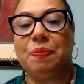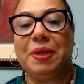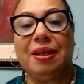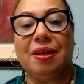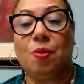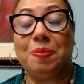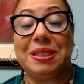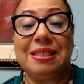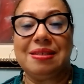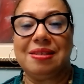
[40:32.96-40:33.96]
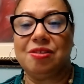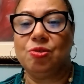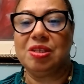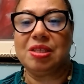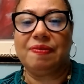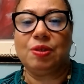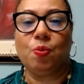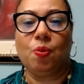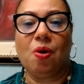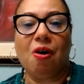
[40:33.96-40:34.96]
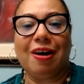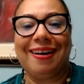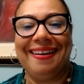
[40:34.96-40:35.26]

Dominican-owned businesses. You just have to walk